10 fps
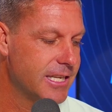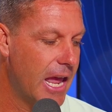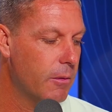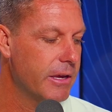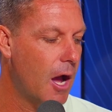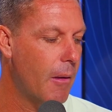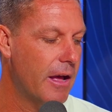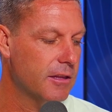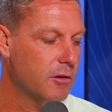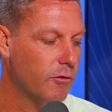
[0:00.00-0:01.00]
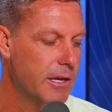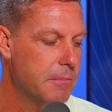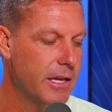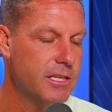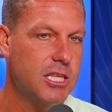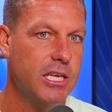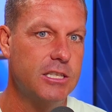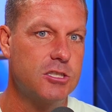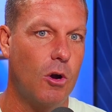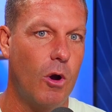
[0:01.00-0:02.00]
Now we go out 3 metres the
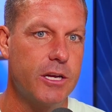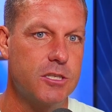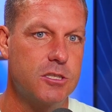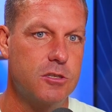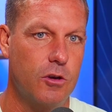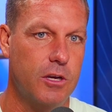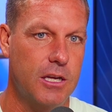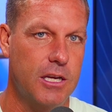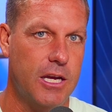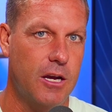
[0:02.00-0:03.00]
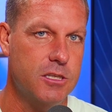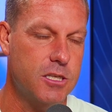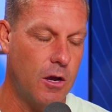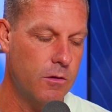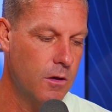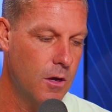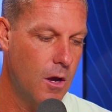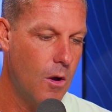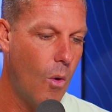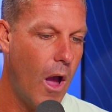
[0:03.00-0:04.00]
entire circuit, Nico. So
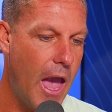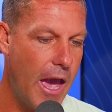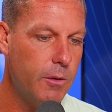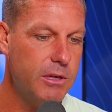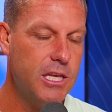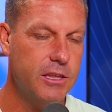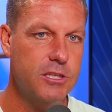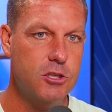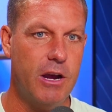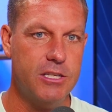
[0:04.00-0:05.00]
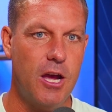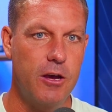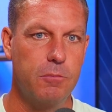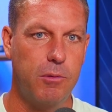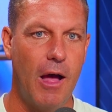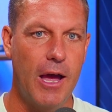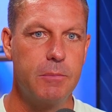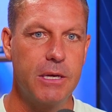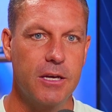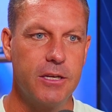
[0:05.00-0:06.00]
how do we think this track's going to play?
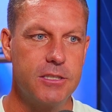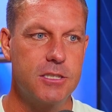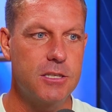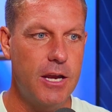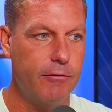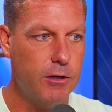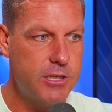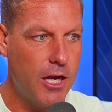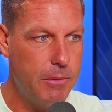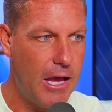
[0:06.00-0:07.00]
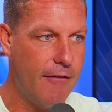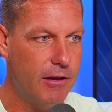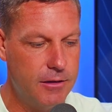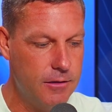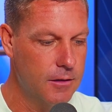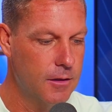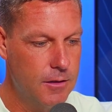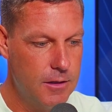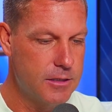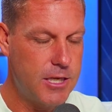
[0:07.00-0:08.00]
Because everyone's going to be having
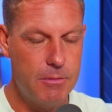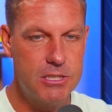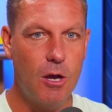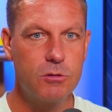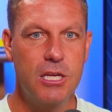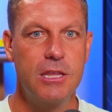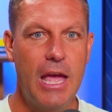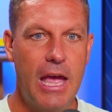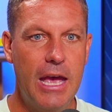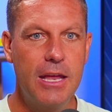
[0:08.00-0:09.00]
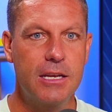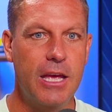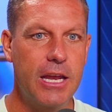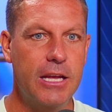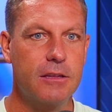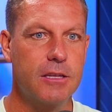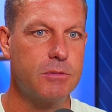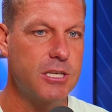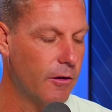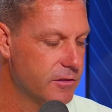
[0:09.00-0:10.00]
somersaults in their head and getting
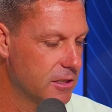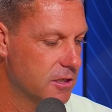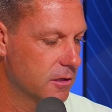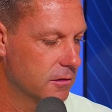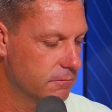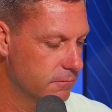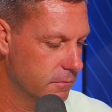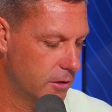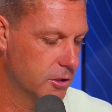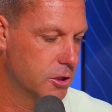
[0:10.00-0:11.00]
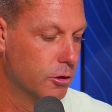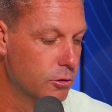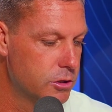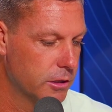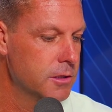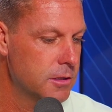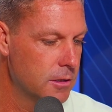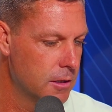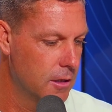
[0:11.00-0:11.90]
themselves into contusions.